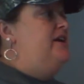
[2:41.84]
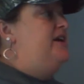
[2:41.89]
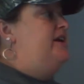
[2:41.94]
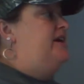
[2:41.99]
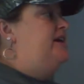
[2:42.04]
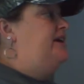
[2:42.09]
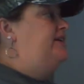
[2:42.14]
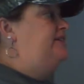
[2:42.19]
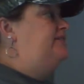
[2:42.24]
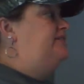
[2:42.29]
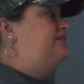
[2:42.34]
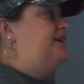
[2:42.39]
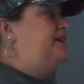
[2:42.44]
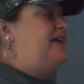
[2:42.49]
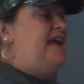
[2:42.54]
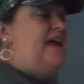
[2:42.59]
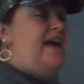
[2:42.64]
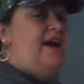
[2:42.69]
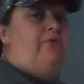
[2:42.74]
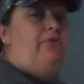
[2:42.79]
is to
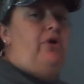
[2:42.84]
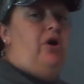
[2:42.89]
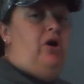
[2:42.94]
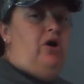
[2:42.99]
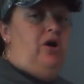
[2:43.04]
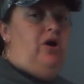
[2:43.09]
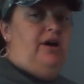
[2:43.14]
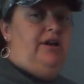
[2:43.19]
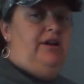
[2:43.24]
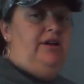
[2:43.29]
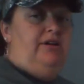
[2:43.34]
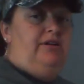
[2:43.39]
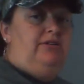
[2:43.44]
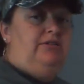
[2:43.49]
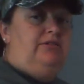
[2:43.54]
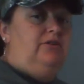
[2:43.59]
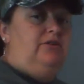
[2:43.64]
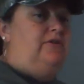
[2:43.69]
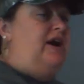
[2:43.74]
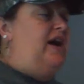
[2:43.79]
count on.
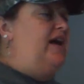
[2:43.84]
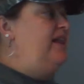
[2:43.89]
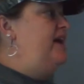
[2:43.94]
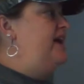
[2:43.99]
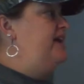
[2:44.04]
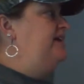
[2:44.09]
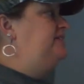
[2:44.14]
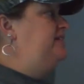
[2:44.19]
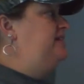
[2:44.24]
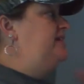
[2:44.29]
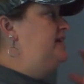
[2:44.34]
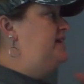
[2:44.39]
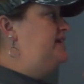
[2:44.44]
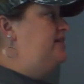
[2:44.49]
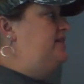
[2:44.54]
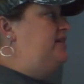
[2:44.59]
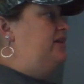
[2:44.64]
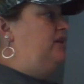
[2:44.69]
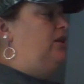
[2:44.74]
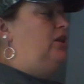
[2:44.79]
So I like to
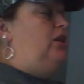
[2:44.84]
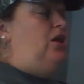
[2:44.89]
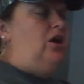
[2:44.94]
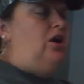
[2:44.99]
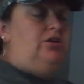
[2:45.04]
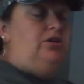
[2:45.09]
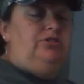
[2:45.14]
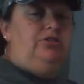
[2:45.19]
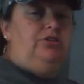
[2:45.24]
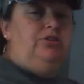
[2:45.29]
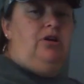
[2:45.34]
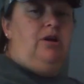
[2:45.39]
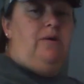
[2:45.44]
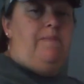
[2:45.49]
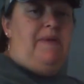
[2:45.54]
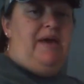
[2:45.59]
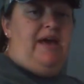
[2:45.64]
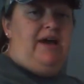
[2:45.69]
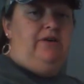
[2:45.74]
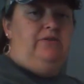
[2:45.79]
get the larger
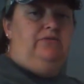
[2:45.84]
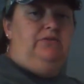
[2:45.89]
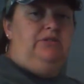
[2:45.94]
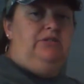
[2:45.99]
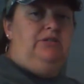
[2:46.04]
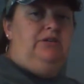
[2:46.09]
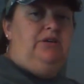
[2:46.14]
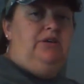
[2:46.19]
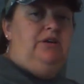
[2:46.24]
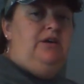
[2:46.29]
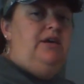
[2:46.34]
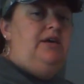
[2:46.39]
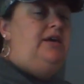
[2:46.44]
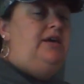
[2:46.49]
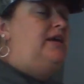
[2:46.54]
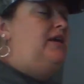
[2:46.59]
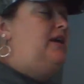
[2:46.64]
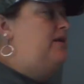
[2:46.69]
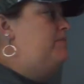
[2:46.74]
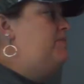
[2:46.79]
amount
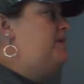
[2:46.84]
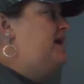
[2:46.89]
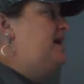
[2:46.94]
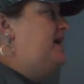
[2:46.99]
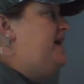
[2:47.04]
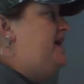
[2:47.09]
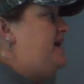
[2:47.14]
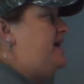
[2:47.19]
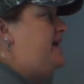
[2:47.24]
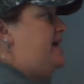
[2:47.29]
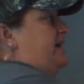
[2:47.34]
in my head,